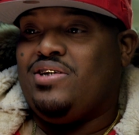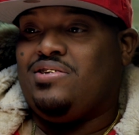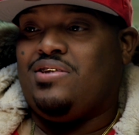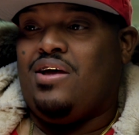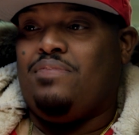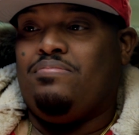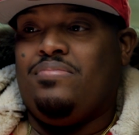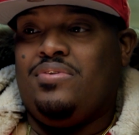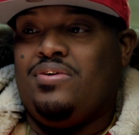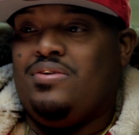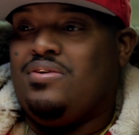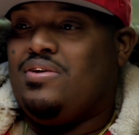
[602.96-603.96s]
raise up.
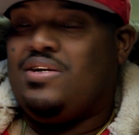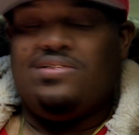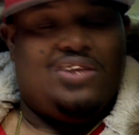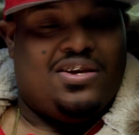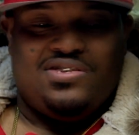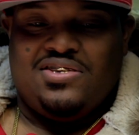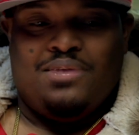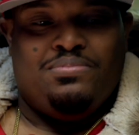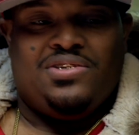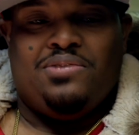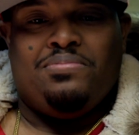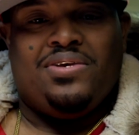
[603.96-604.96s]
It does
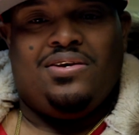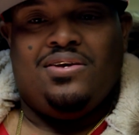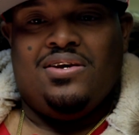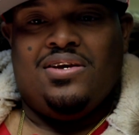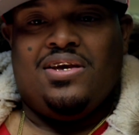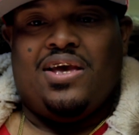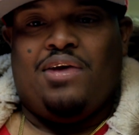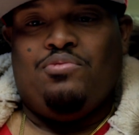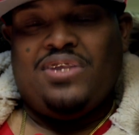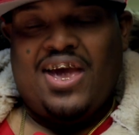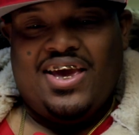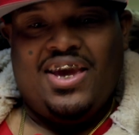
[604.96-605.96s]
something to me.
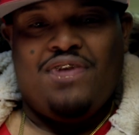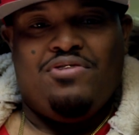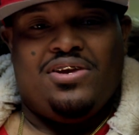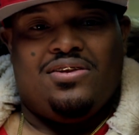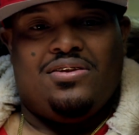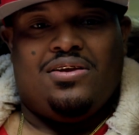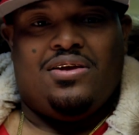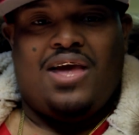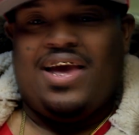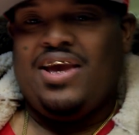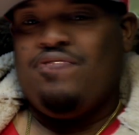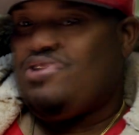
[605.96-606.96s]
And when I hear it,
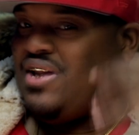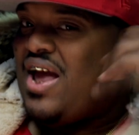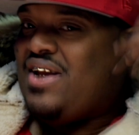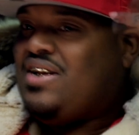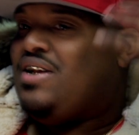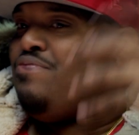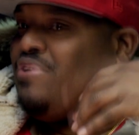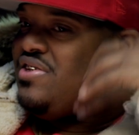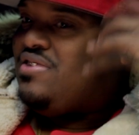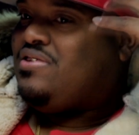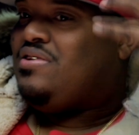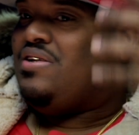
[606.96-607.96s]
I hear a lot of
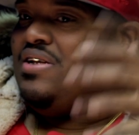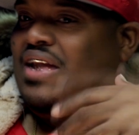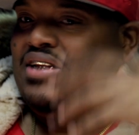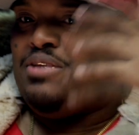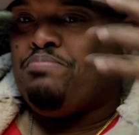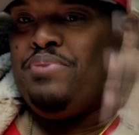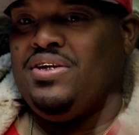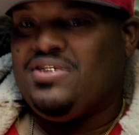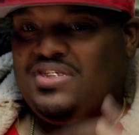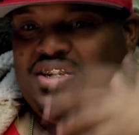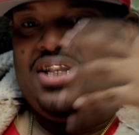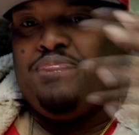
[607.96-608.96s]
lyrics, like the beat
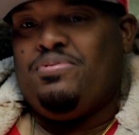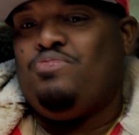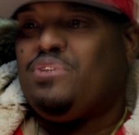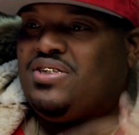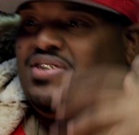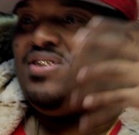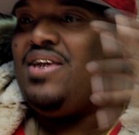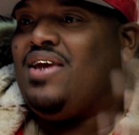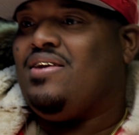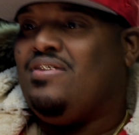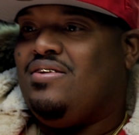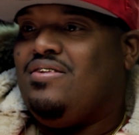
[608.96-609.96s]
is telling me what to
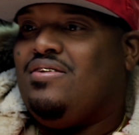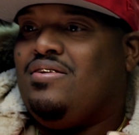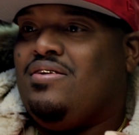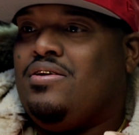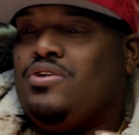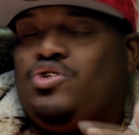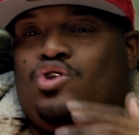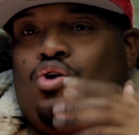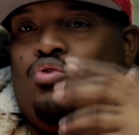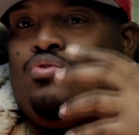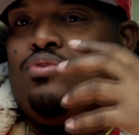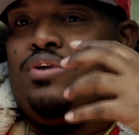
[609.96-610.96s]
say.
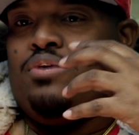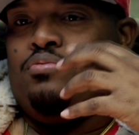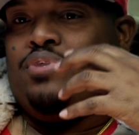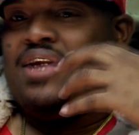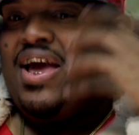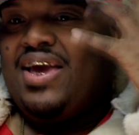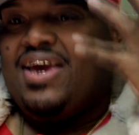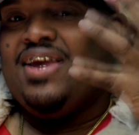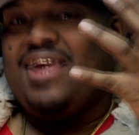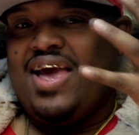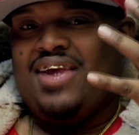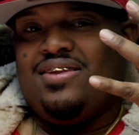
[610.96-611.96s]
So when I
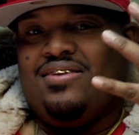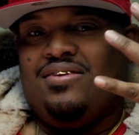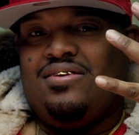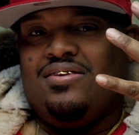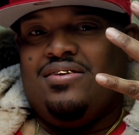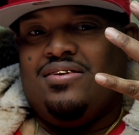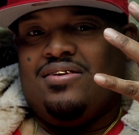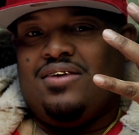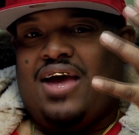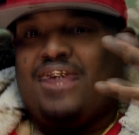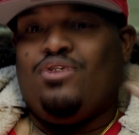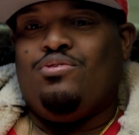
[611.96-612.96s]
hear that,
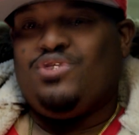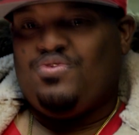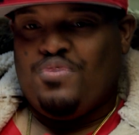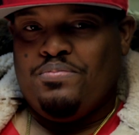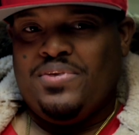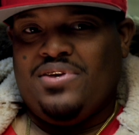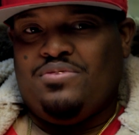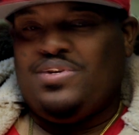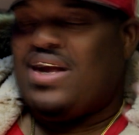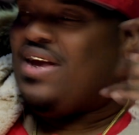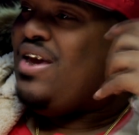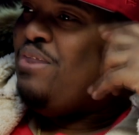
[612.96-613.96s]
I know it's for me.
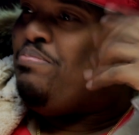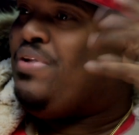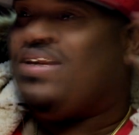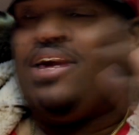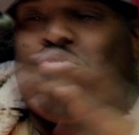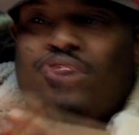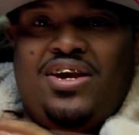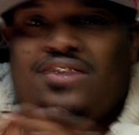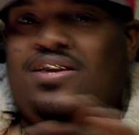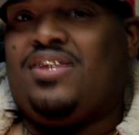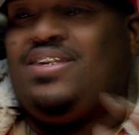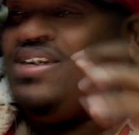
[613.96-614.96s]
When I hear a beat and I don't
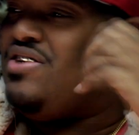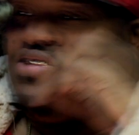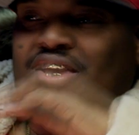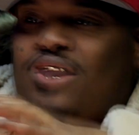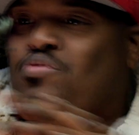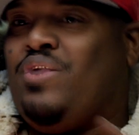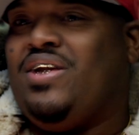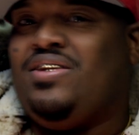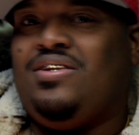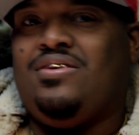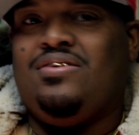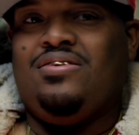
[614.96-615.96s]
hear nothing, I just hear
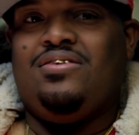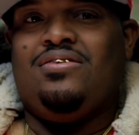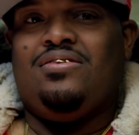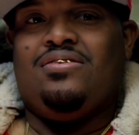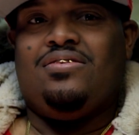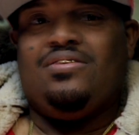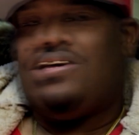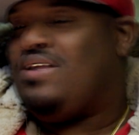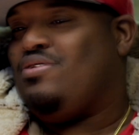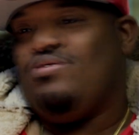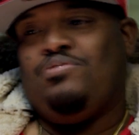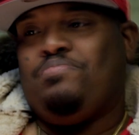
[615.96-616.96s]
wind,
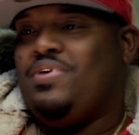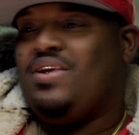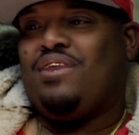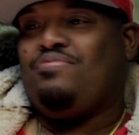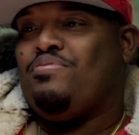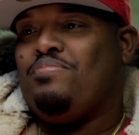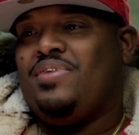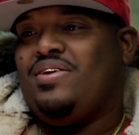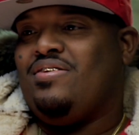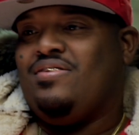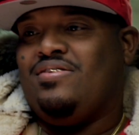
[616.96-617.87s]
I know the beat ain't for me.